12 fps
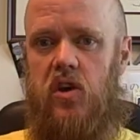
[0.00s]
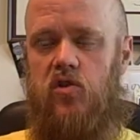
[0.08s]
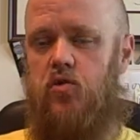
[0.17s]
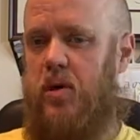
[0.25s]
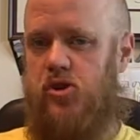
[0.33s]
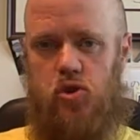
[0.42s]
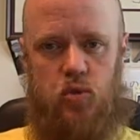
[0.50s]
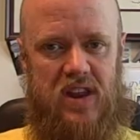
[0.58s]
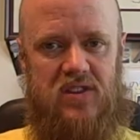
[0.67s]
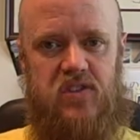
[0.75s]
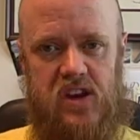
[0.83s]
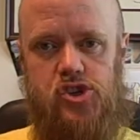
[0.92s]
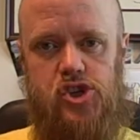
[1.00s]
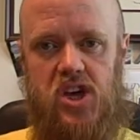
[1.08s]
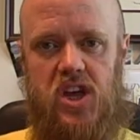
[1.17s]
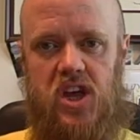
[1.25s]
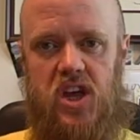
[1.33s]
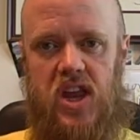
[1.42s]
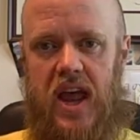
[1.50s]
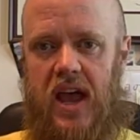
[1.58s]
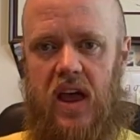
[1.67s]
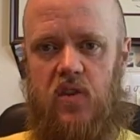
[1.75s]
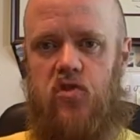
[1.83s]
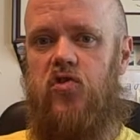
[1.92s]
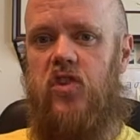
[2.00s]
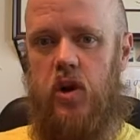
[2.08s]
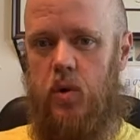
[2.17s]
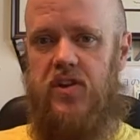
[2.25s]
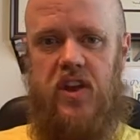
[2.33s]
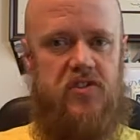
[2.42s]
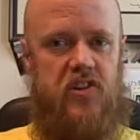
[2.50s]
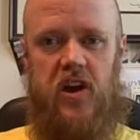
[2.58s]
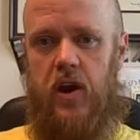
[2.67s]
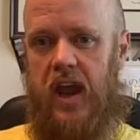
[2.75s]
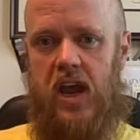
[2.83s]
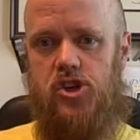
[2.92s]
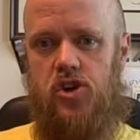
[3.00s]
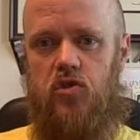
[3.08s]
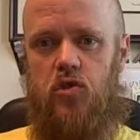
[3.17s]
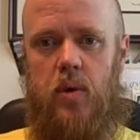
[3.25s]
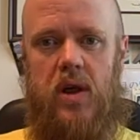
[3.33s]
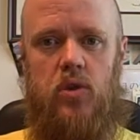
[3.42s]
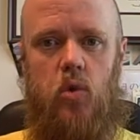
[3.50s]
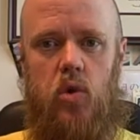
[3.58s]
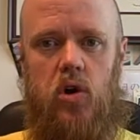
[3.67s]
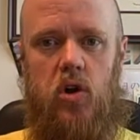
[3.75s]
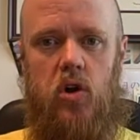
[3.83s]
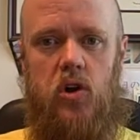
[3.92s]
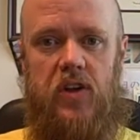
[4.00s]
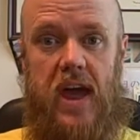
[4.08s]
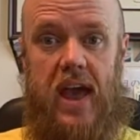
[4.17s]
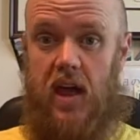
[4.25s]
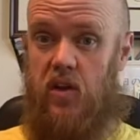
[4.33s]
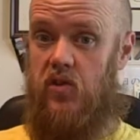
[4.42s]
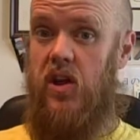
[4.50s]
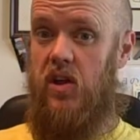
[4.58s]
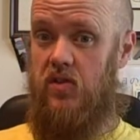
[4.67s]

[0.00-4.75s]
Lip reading: special rendition and secret interrogations around the world and